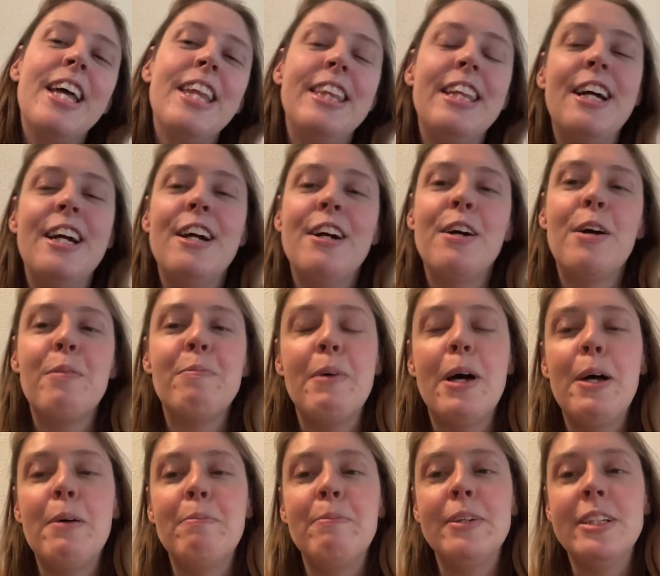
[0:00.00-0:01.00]
There are
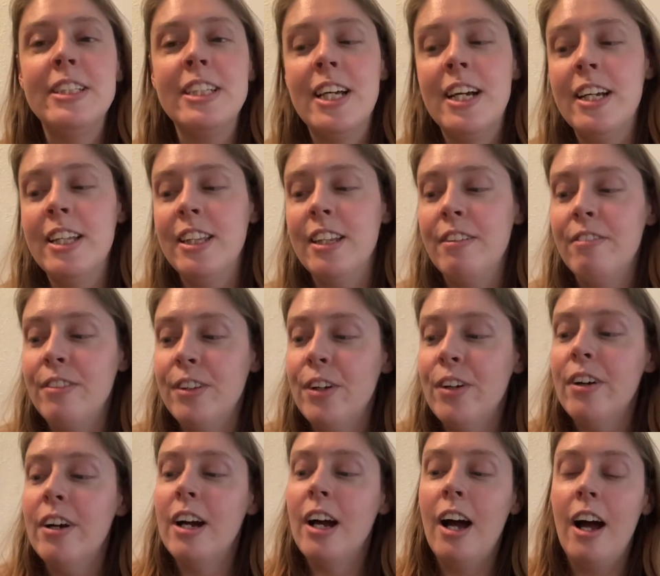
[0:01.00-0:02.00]
bubbles on the
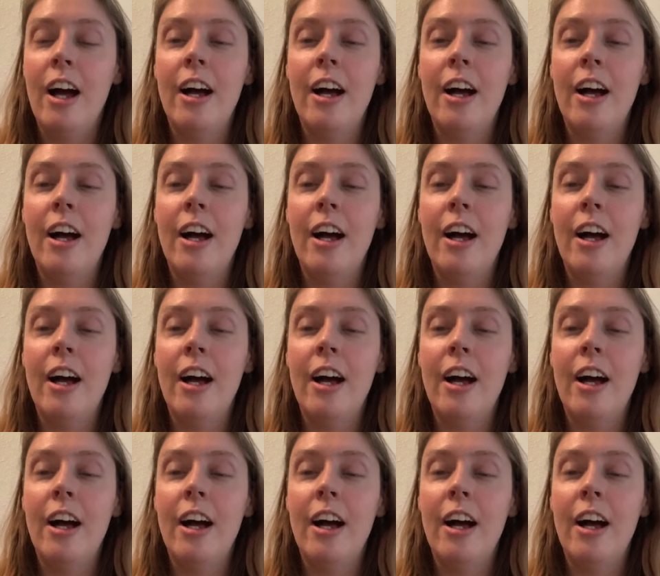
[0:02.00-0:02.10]
floor,